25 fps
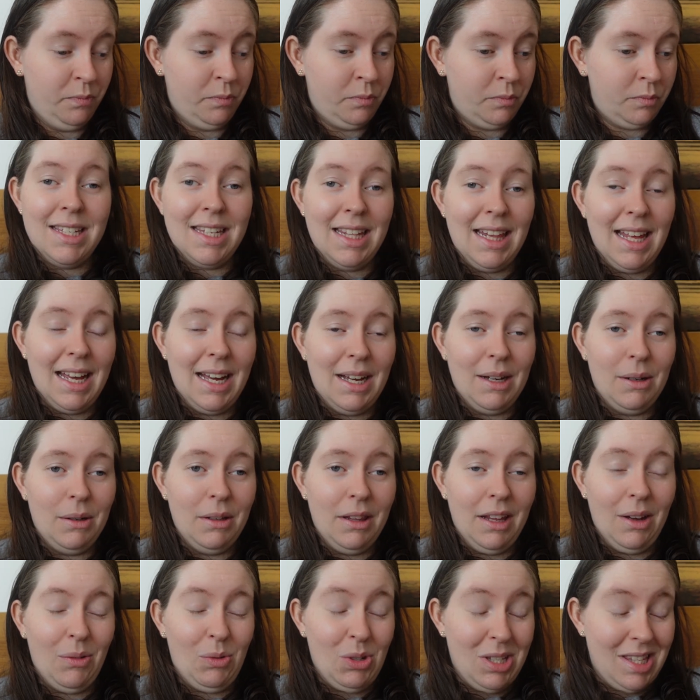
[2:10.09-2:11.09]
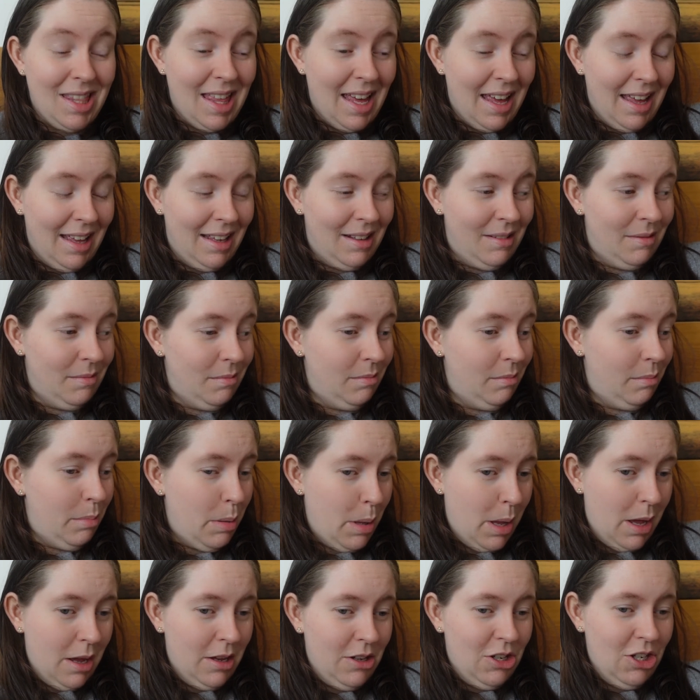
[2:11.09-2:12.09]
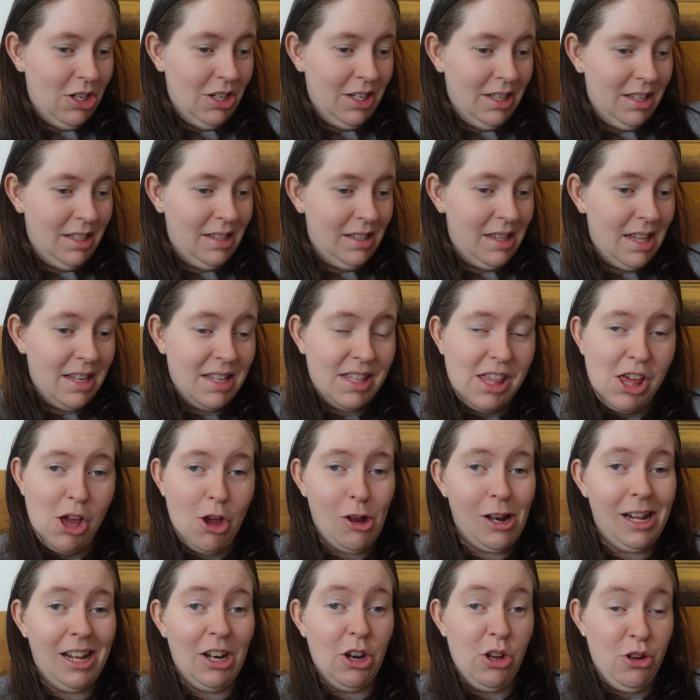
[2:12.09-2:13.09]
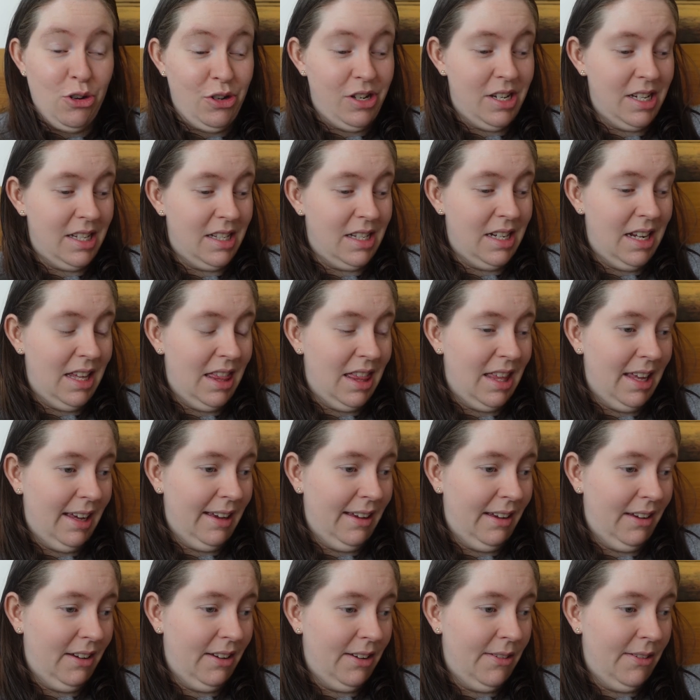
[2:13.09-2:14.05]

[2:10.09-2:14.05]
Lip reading: So that was that purchase. That's the only non-Disney thing I